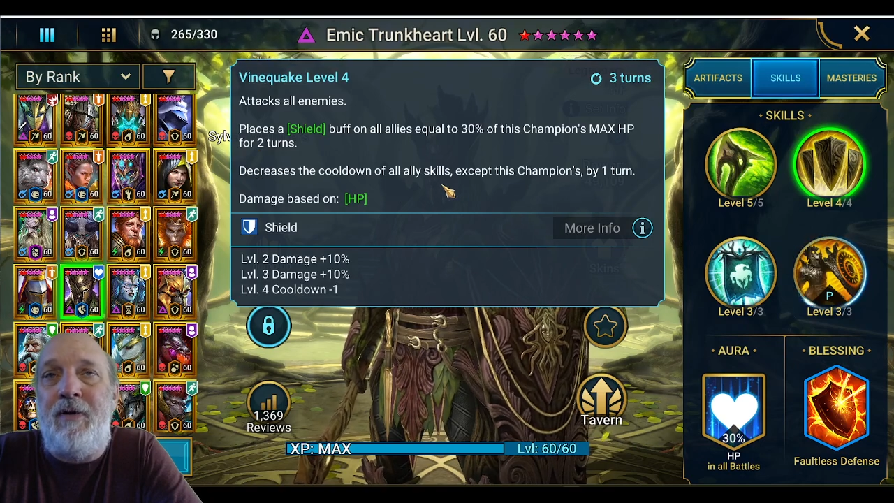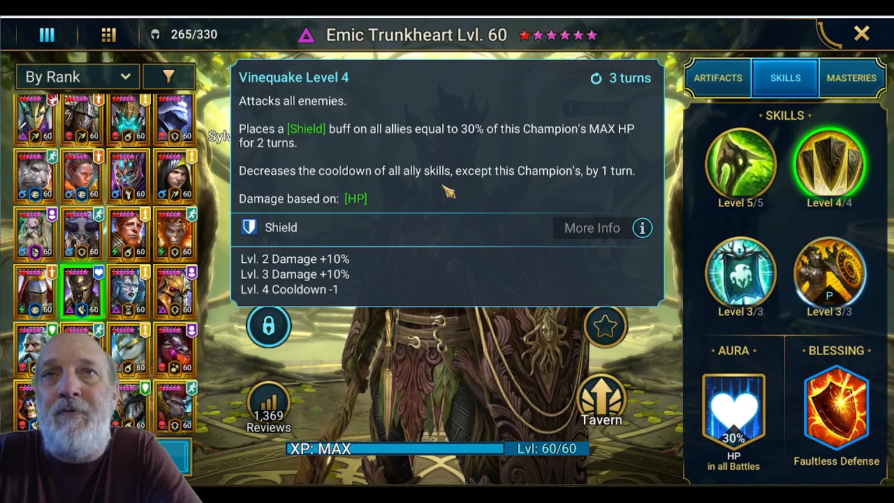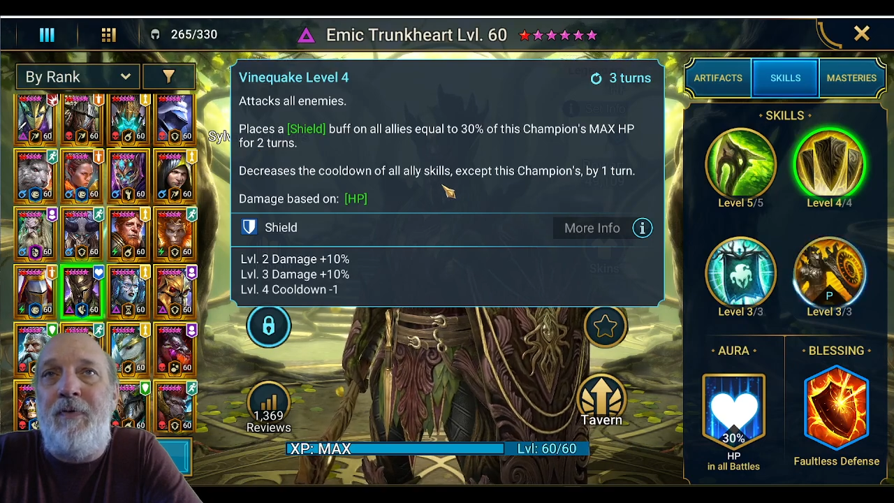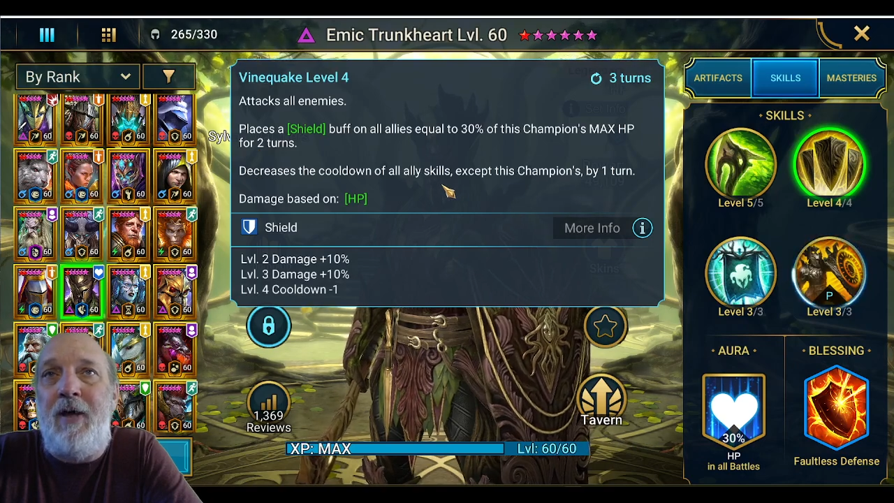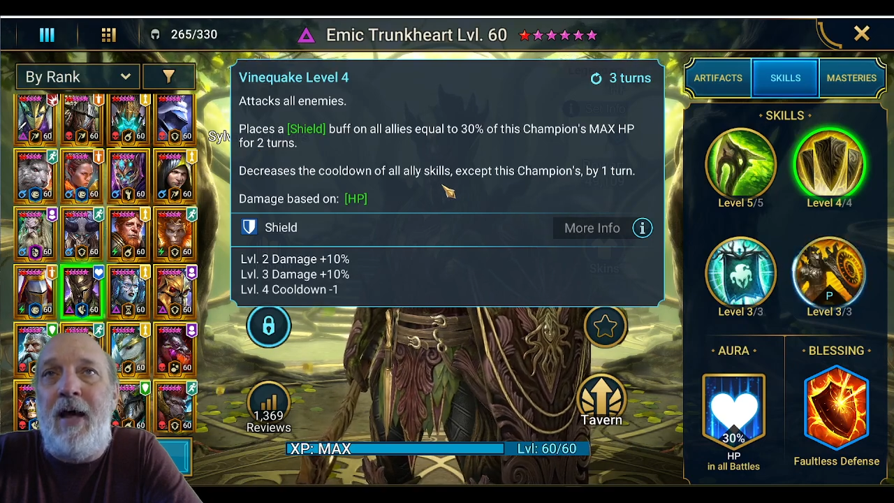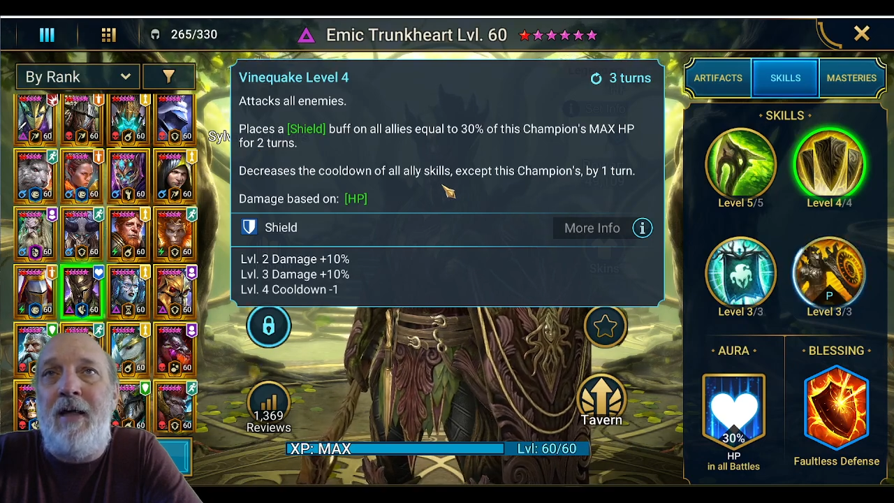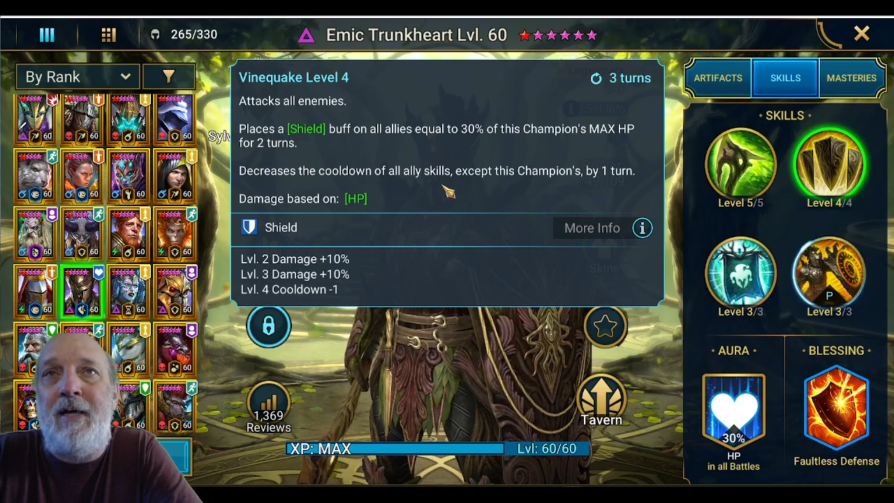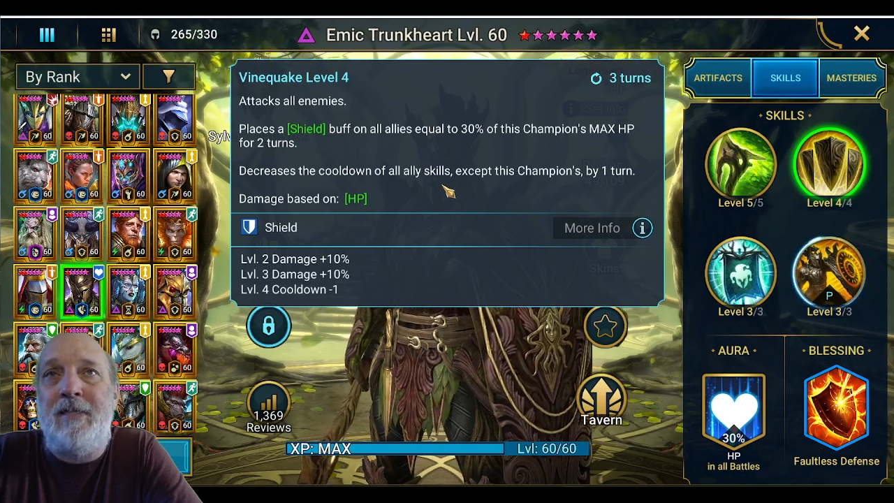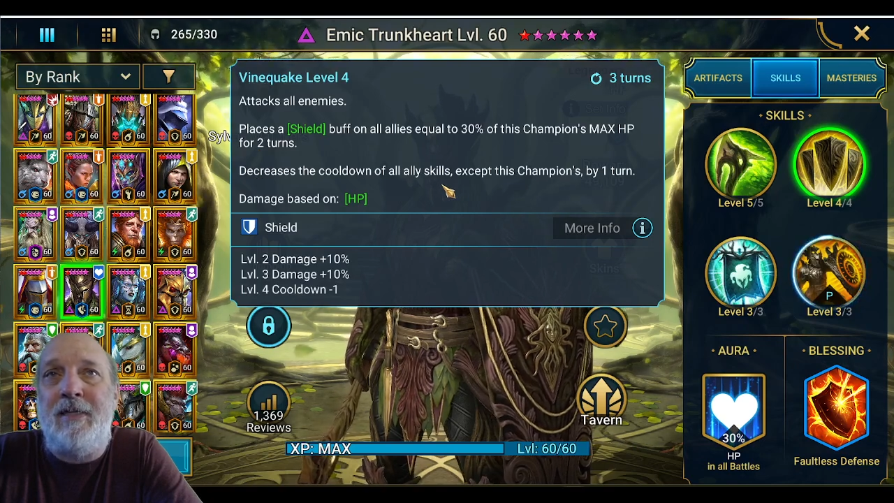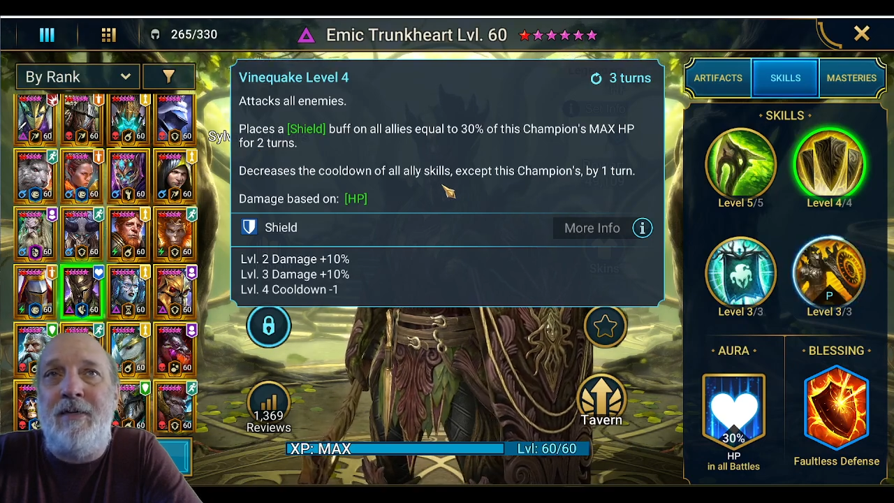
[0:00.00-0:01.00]
of
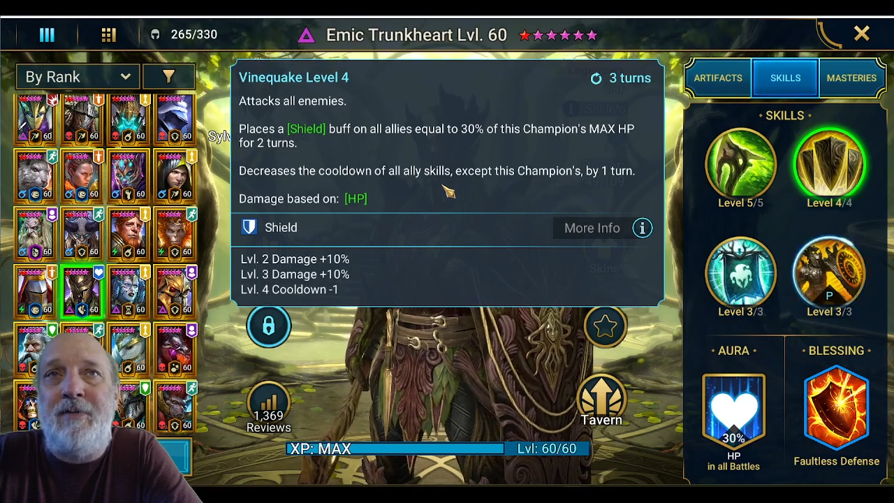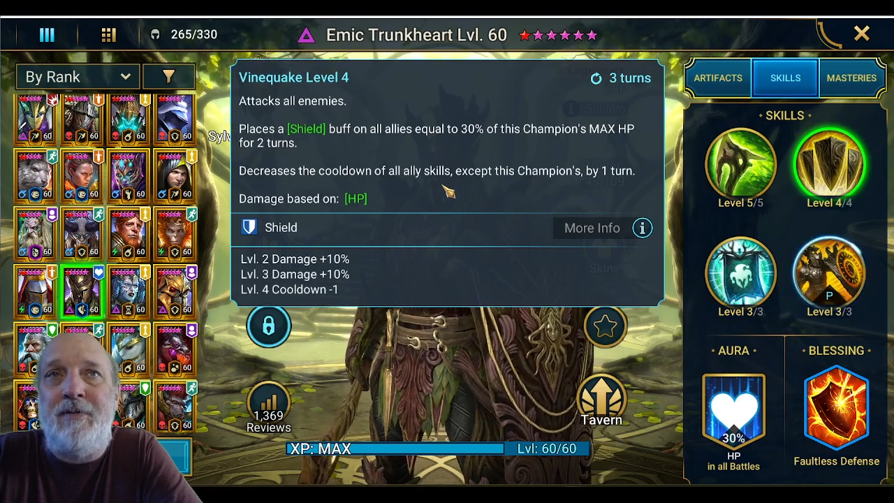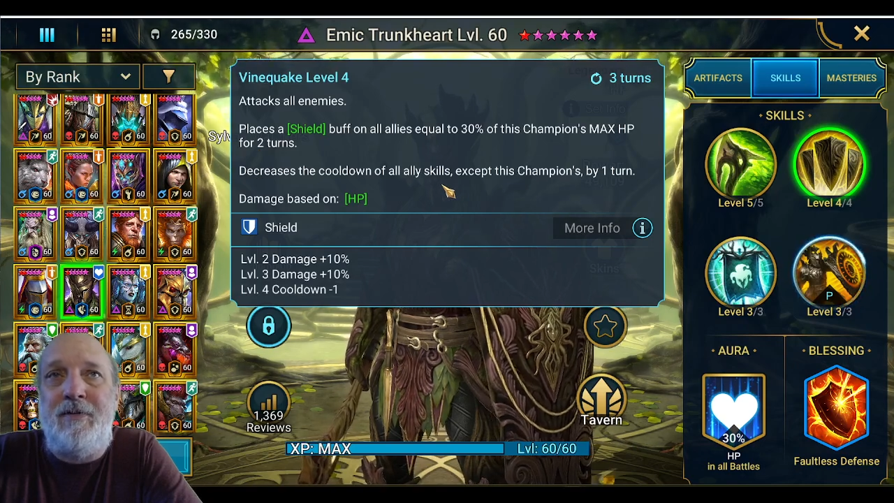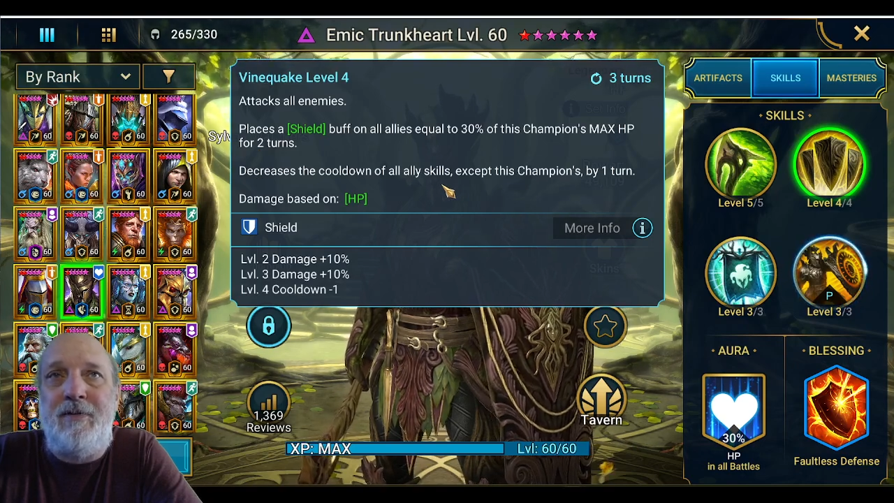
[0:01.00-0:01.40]
ally skills.